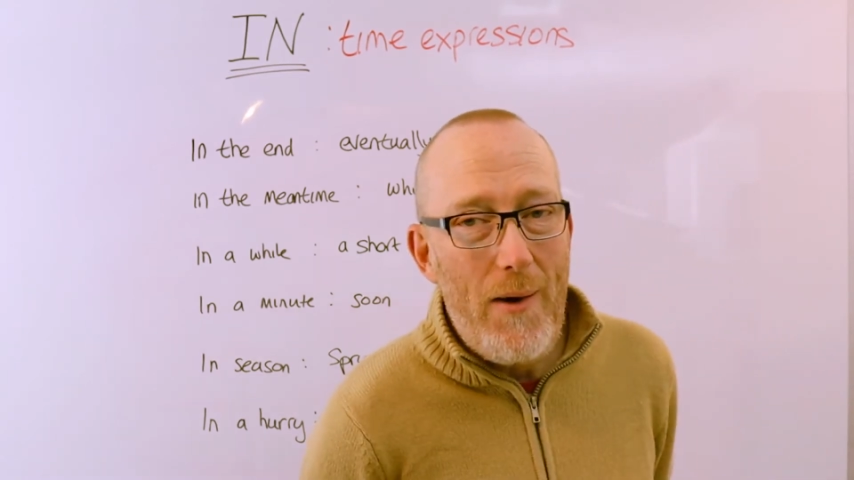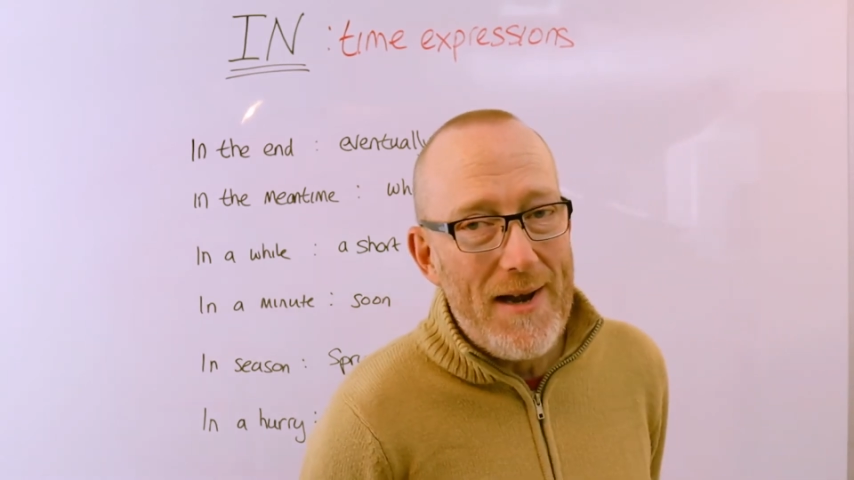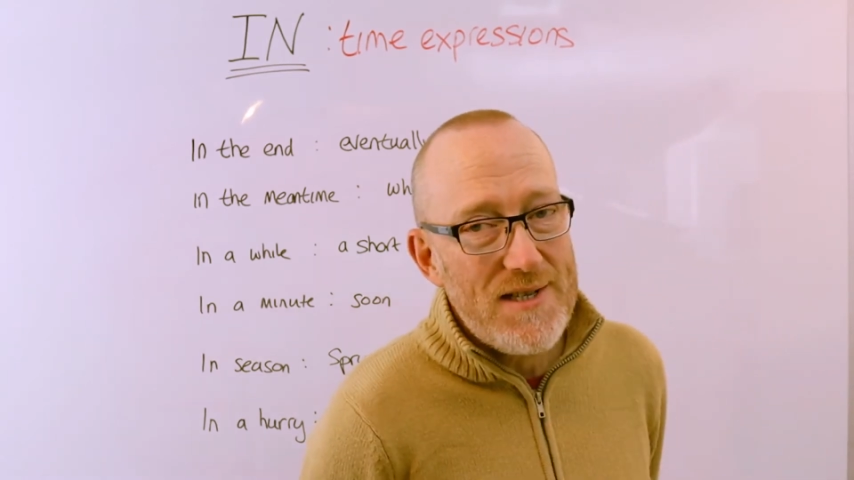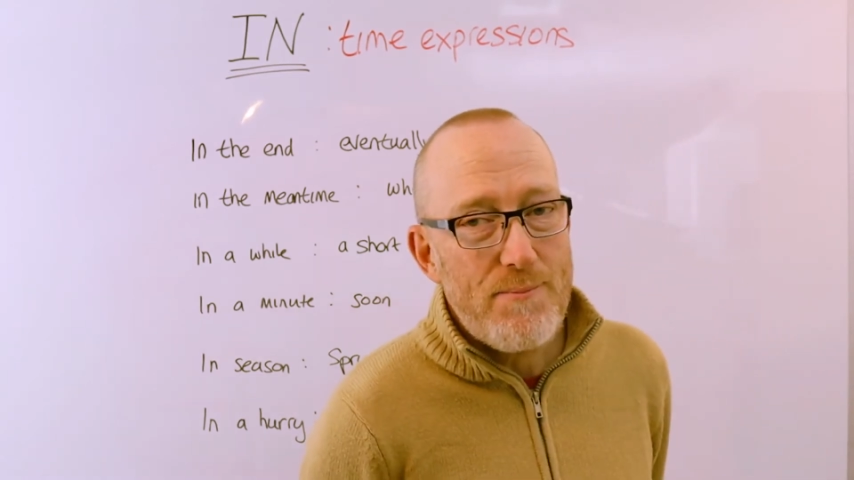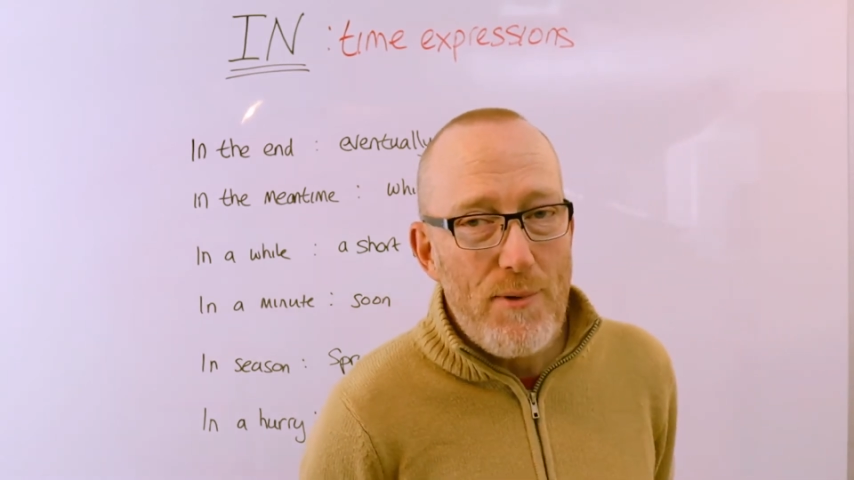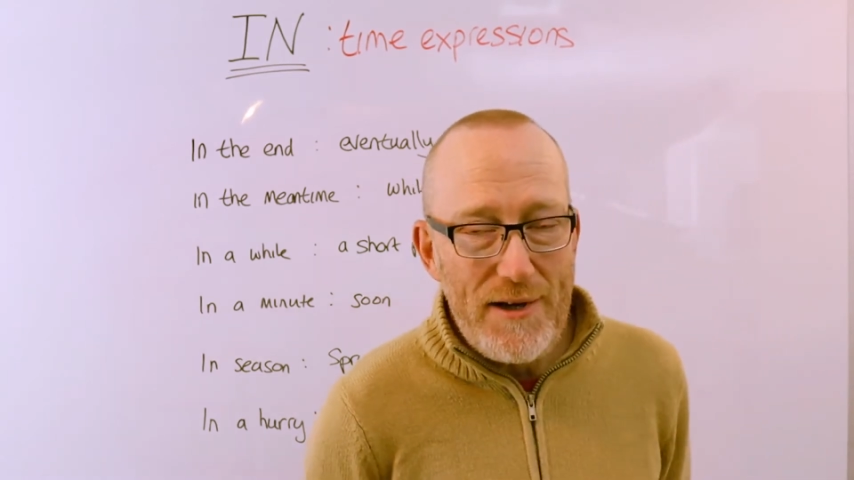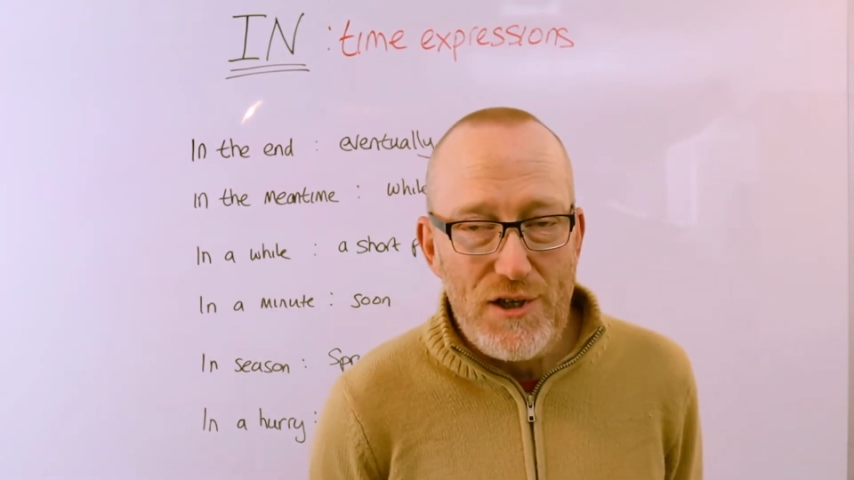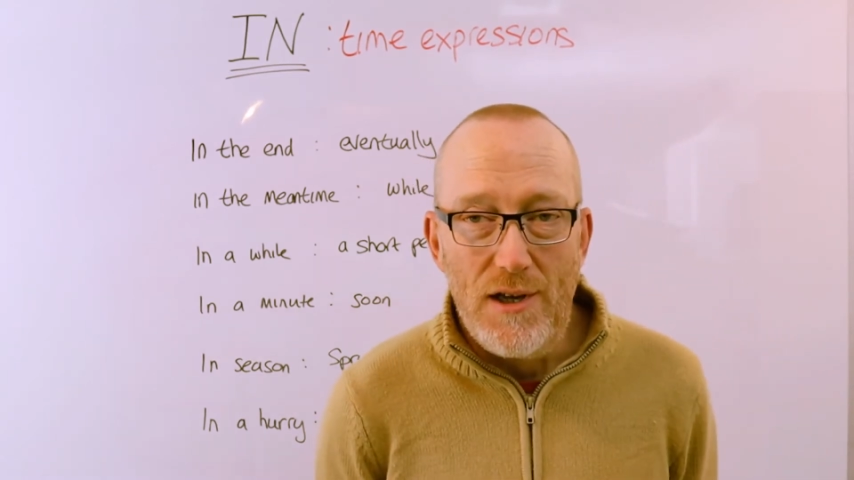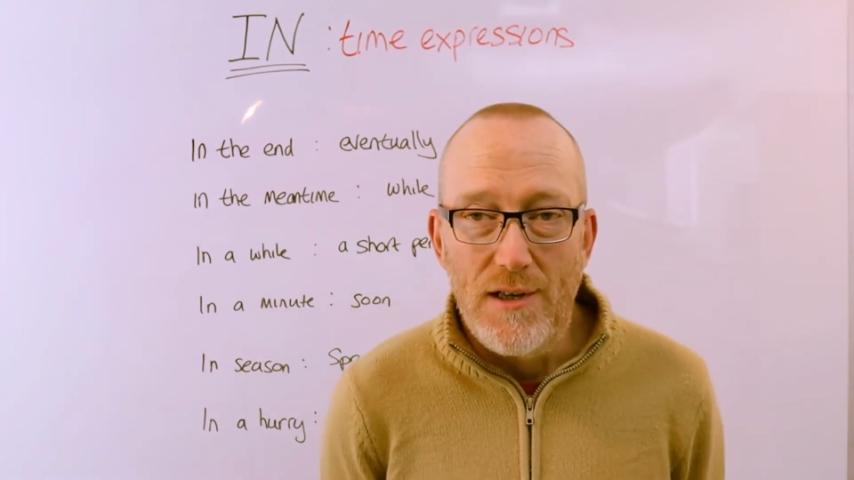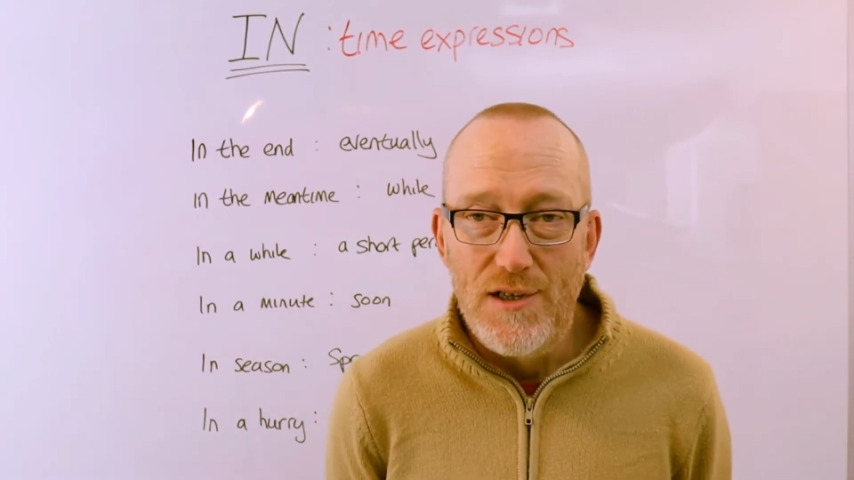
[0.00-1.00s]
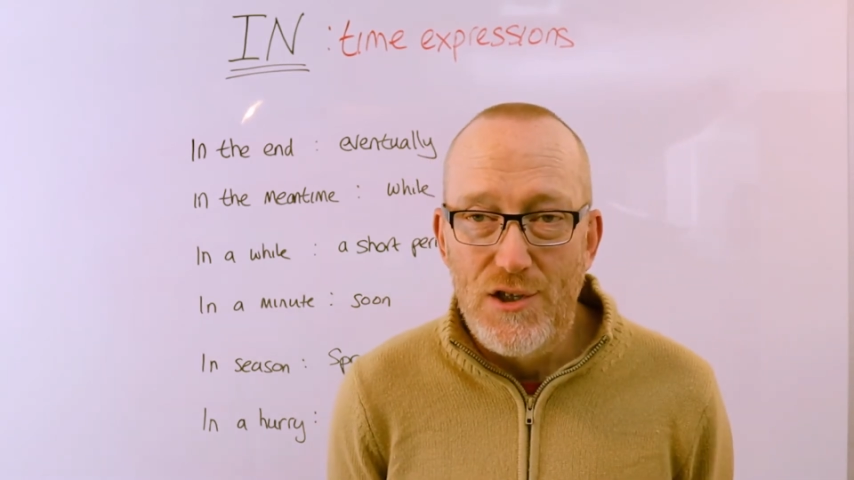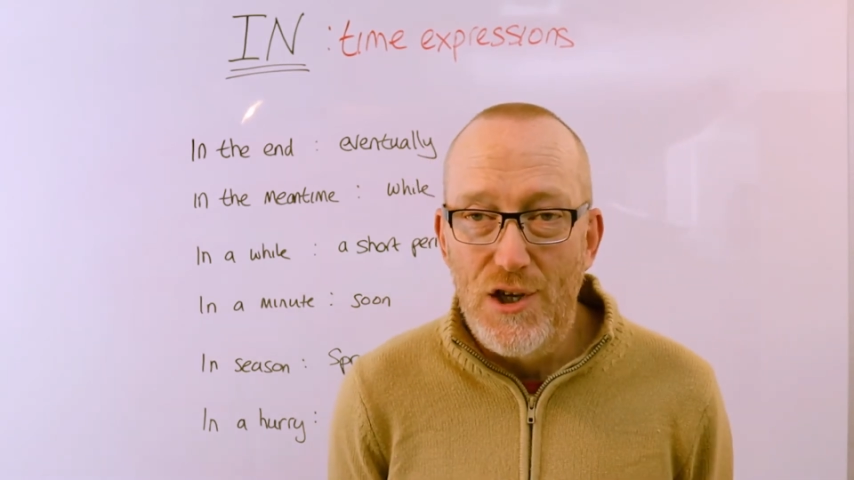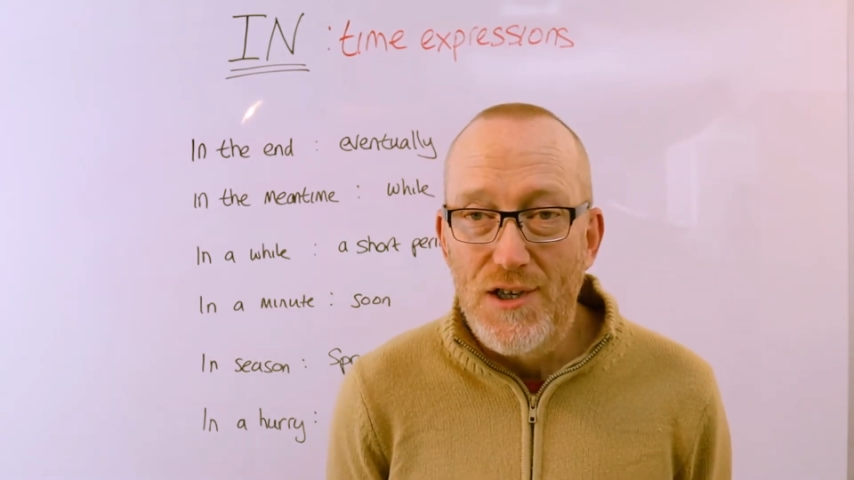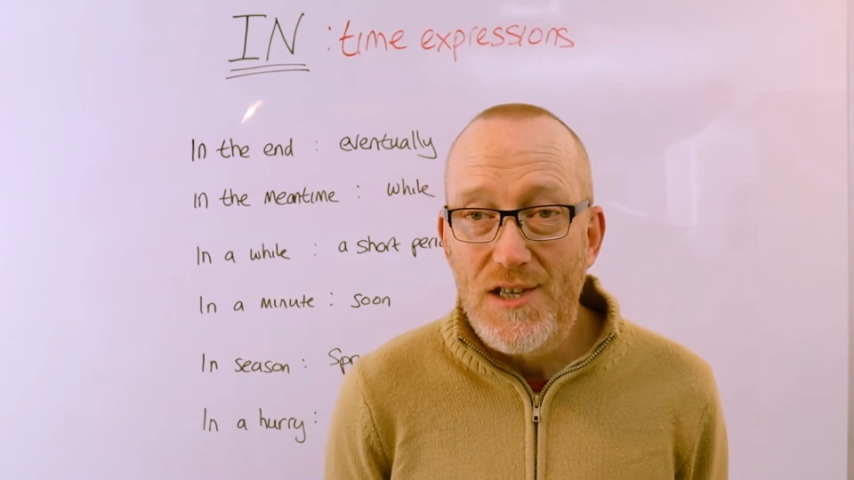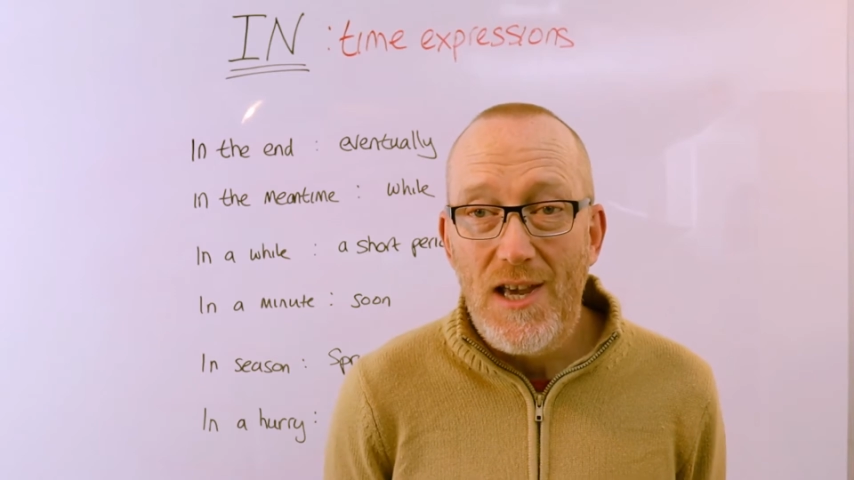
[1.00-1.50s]
expressions
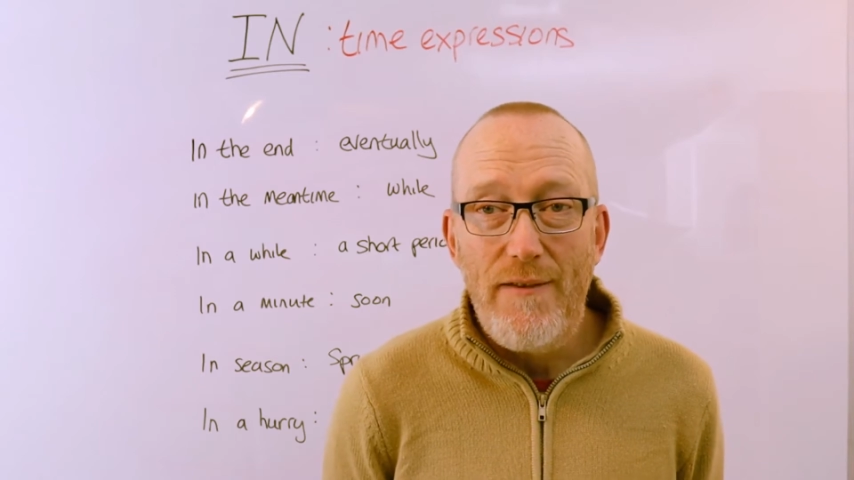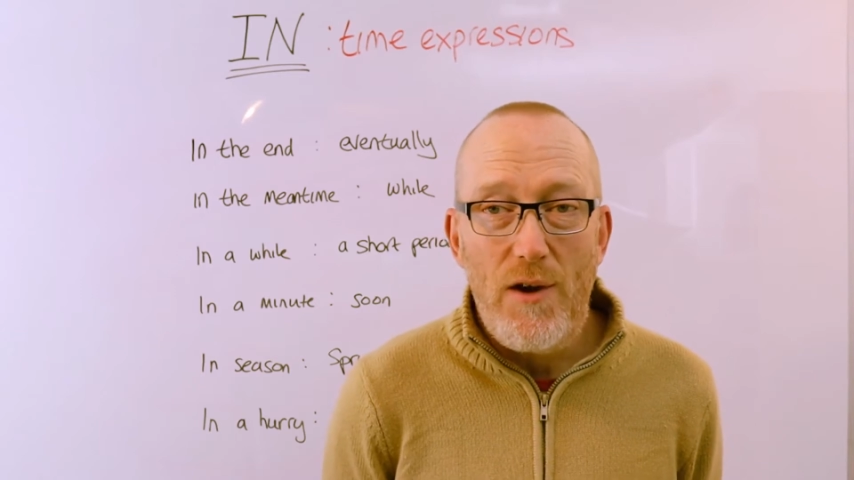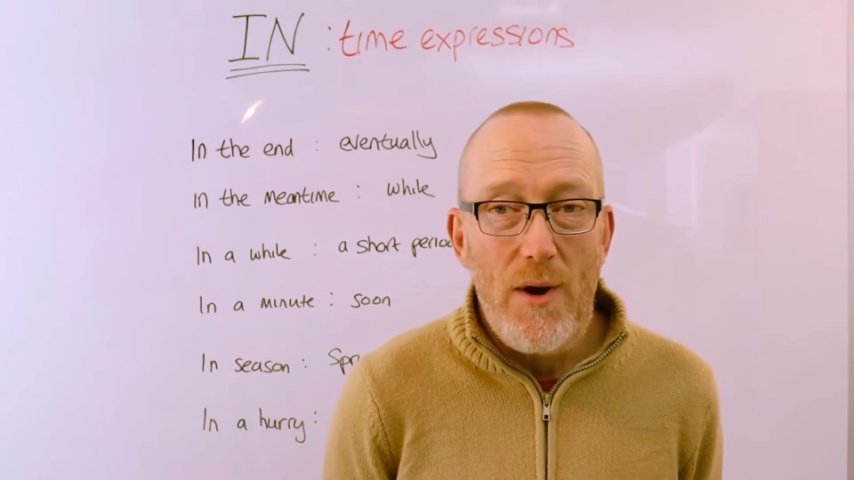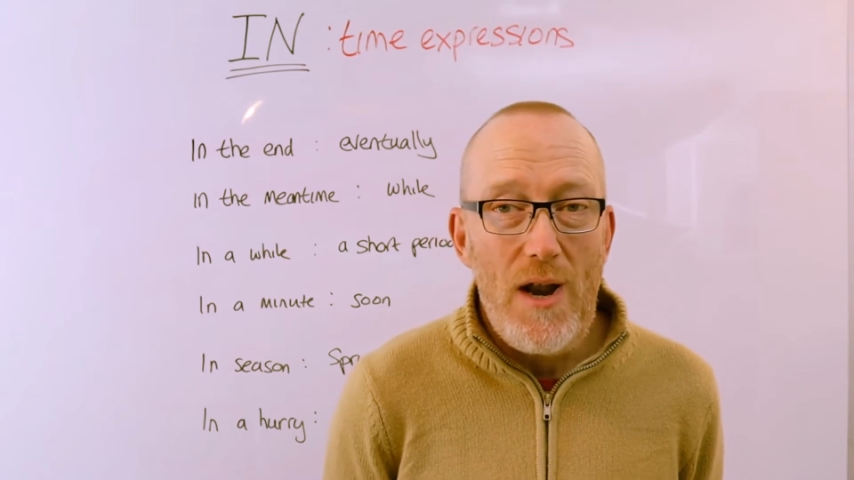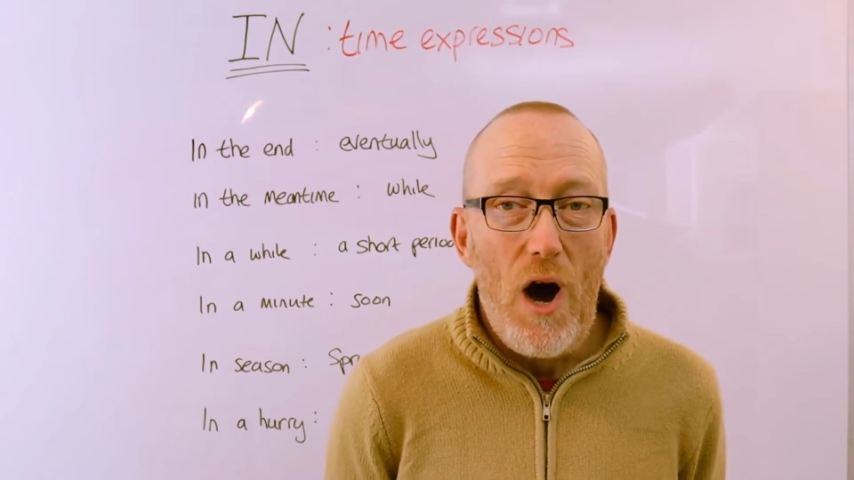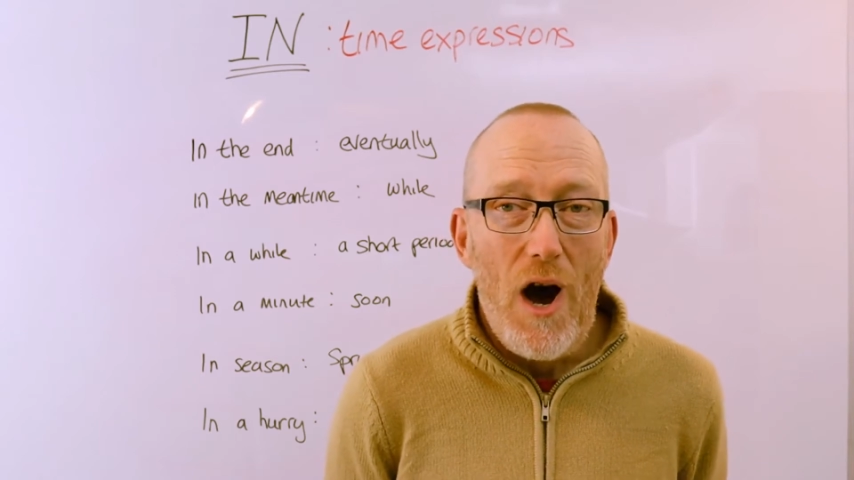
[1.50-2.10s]
just to give you an